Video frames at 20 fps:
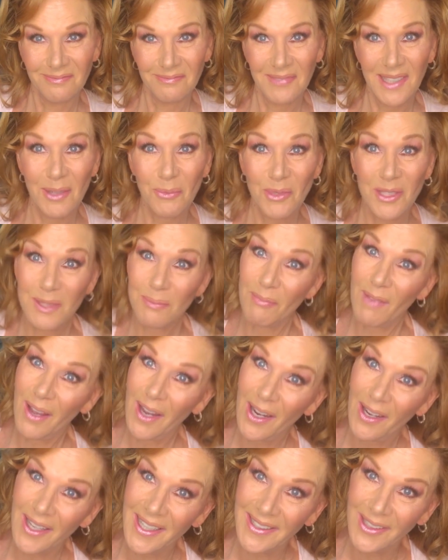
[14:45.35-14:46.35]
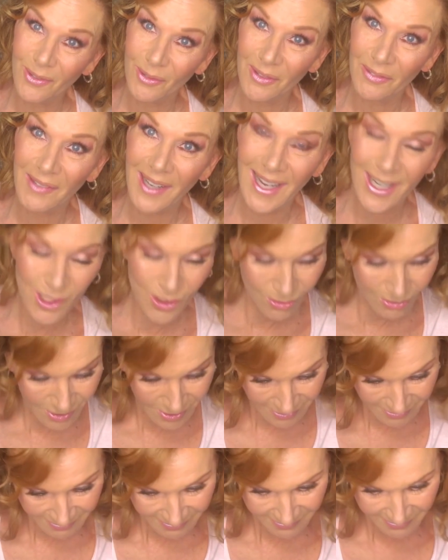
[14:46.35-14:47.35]
That was my idea of casual
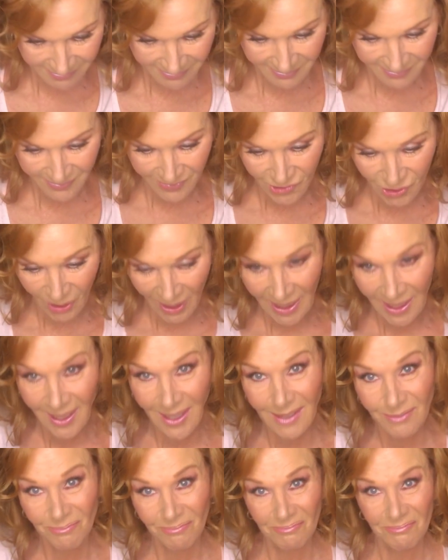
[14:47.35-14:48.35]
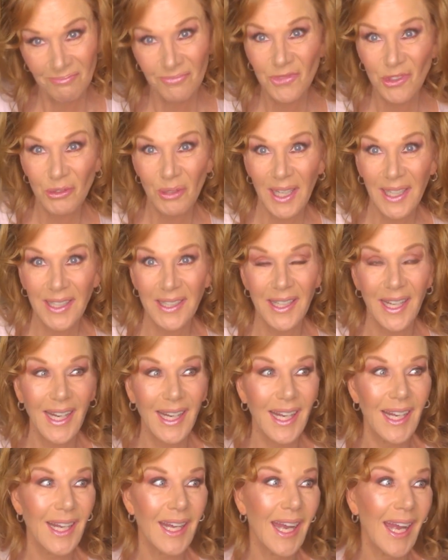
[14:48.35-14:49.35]

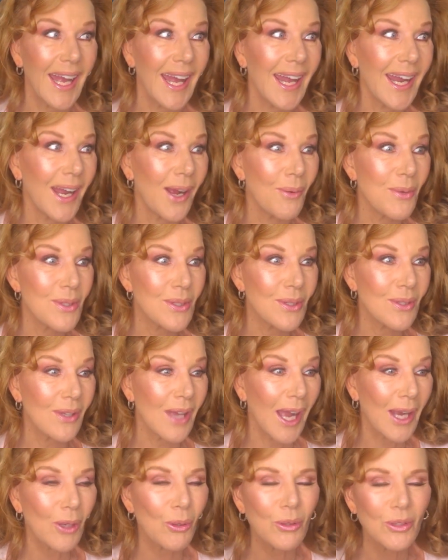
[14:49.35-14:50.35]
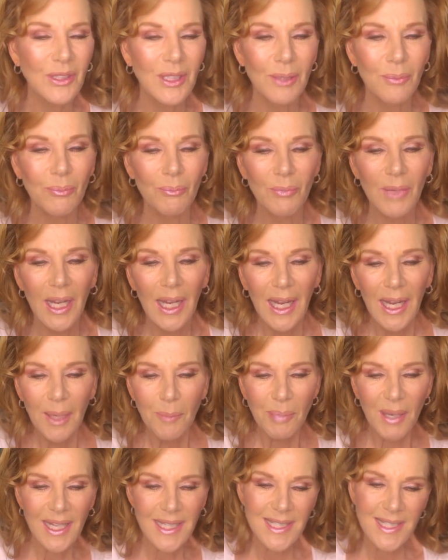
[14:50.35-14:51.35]
tracker-dacker. And I cooked a
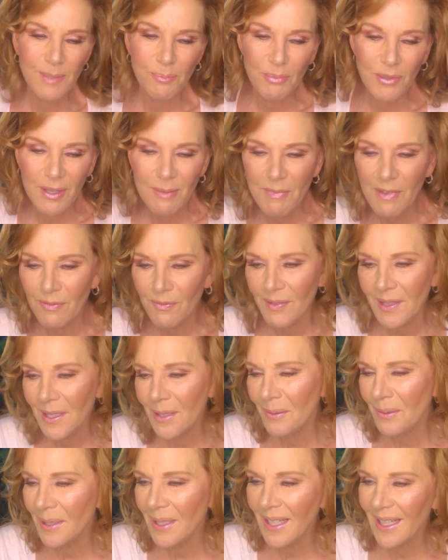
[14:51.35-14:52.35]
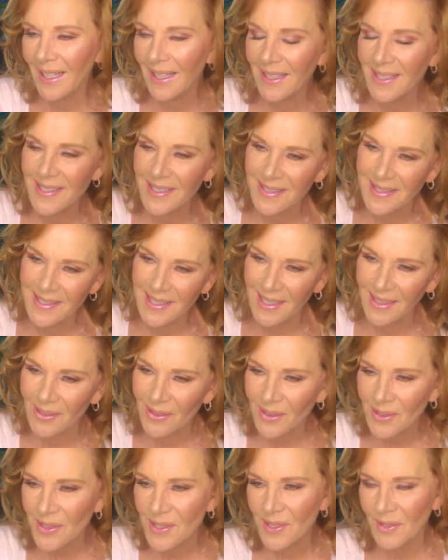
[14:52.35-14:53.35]
pasta primavera, and as I said,
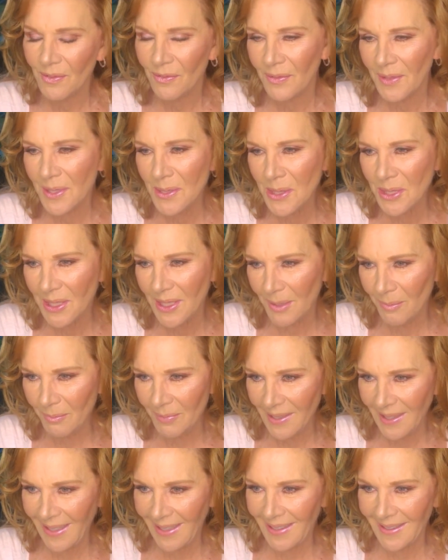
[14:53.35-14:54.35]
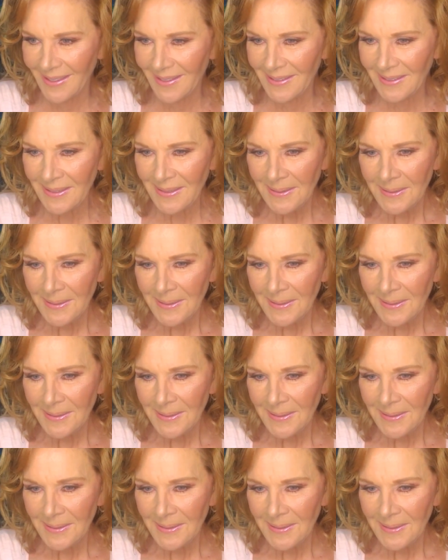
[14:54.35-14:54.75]
lots of French champagne. And